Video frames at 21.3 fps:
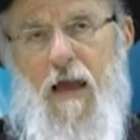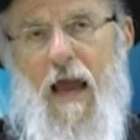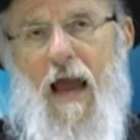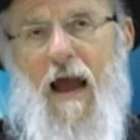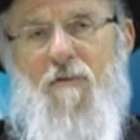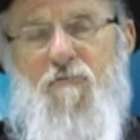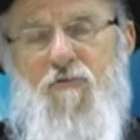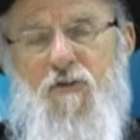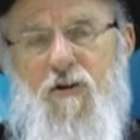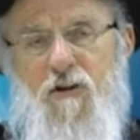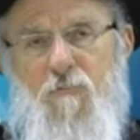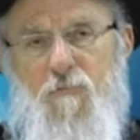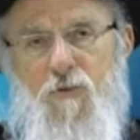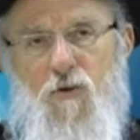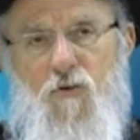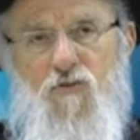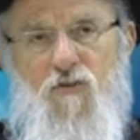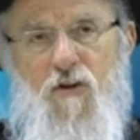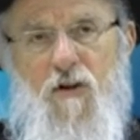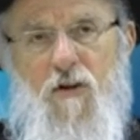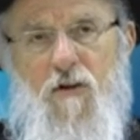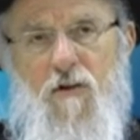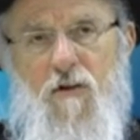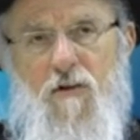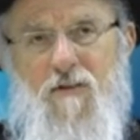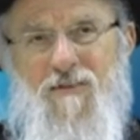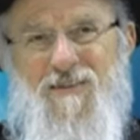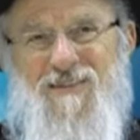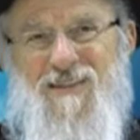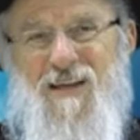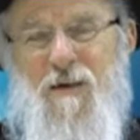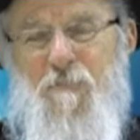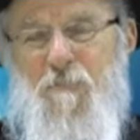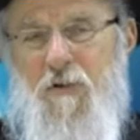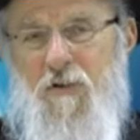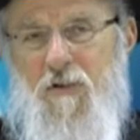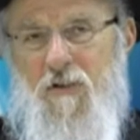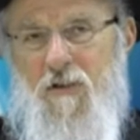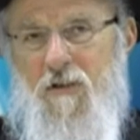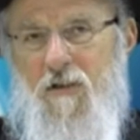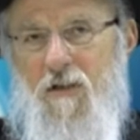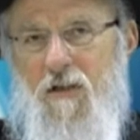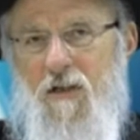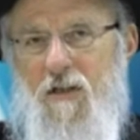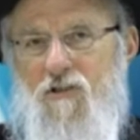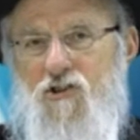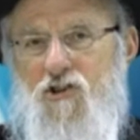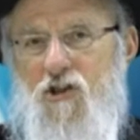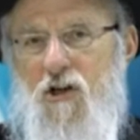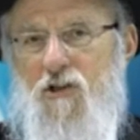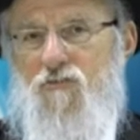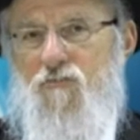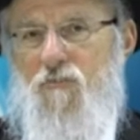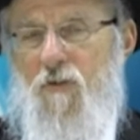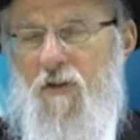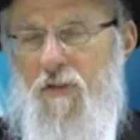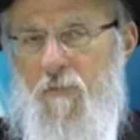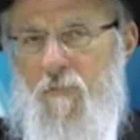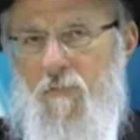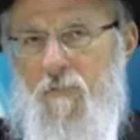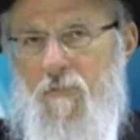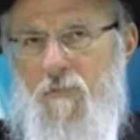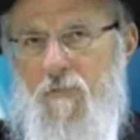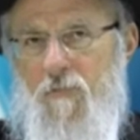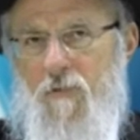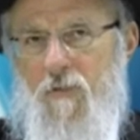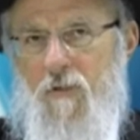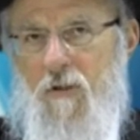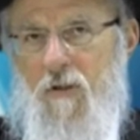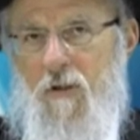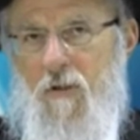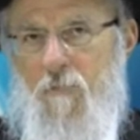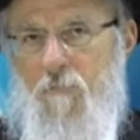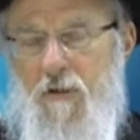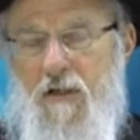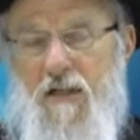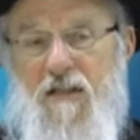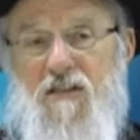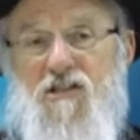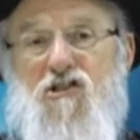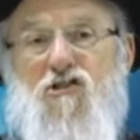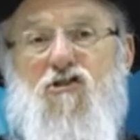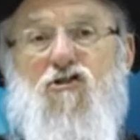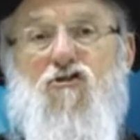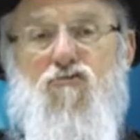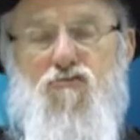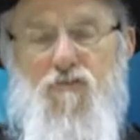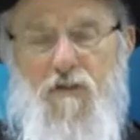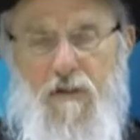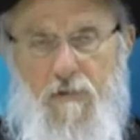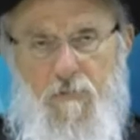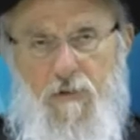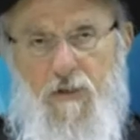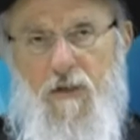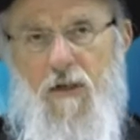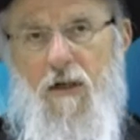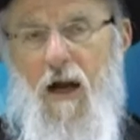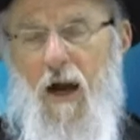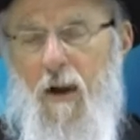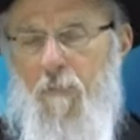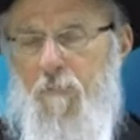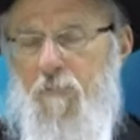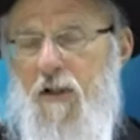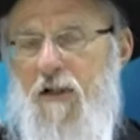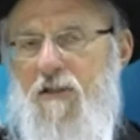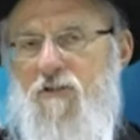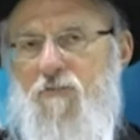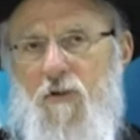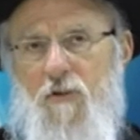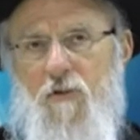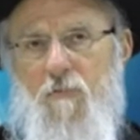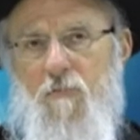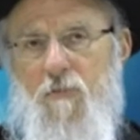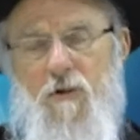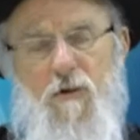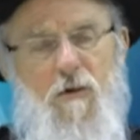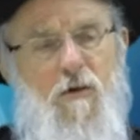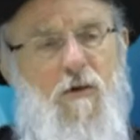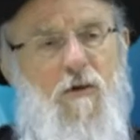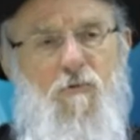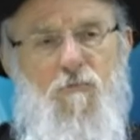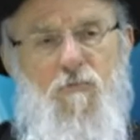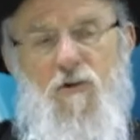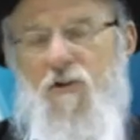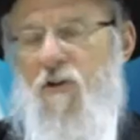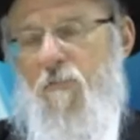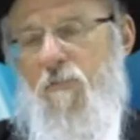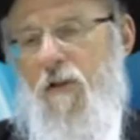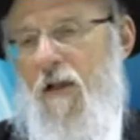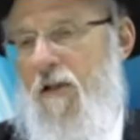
African music typically is just rhythm, but extremely complex rhythm, rhythm